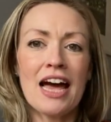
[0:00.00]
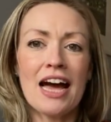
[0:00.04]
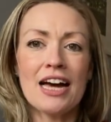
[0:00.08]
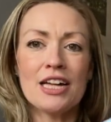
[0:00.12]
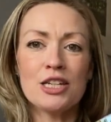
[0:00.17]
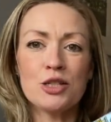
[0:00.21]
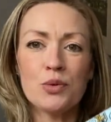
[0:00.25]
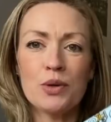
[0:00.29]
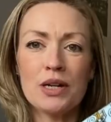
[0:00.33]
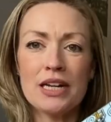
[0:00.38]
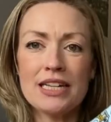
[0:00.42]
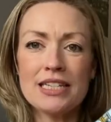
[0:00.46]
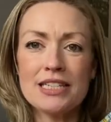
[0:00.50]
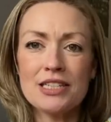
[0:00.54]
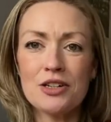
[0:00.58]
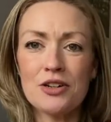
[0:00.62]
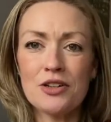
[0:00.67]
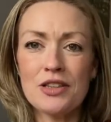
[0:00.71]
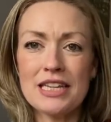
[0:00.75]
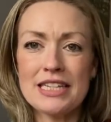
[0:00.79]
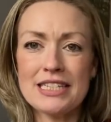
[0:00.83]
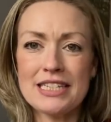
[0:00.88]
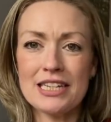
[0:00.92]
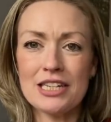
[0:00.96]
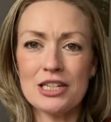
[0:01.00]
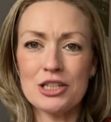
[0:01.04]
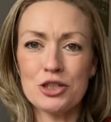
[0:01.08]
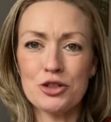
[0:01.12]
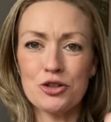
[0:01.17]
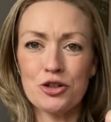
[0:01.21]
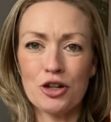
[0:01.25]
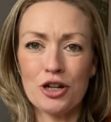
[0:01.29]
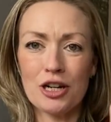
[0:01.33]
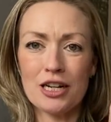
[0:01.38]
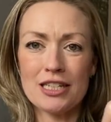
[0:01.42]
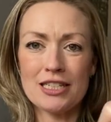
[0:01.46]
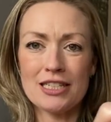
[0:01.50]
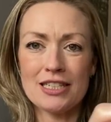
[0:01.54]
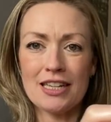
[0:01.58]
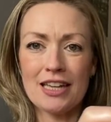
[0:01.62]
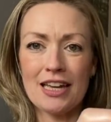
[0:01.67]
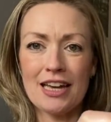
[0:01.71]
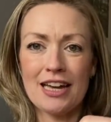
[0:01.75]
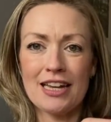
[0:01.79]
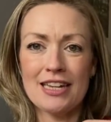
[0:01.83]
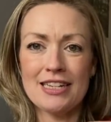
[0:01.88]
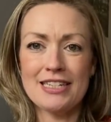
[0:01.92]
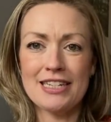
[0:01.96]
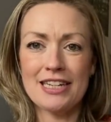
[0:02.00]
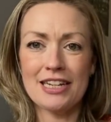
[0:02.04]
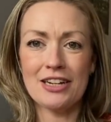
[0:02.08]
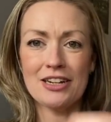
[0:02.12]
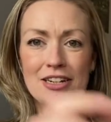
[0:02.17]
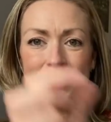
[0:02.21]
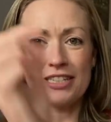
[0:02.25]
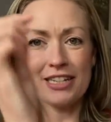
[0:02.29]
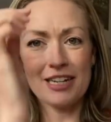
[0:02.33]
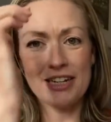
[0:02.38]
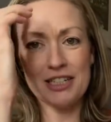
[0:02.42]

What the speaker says: And when I saw these little trucks and diggers,